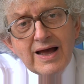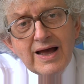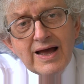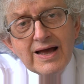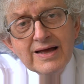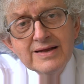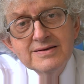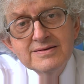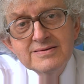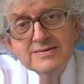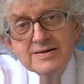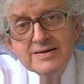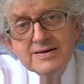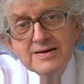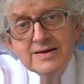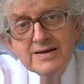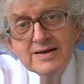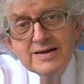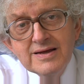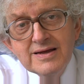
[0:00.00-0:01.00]
And
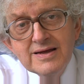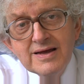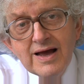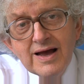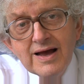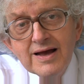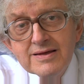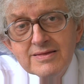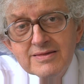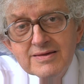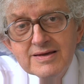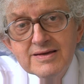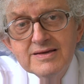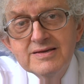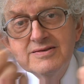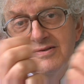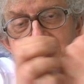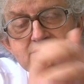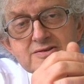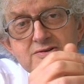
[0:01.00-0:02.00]
I think
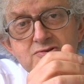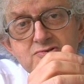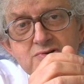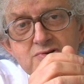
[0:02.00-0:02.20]
it is a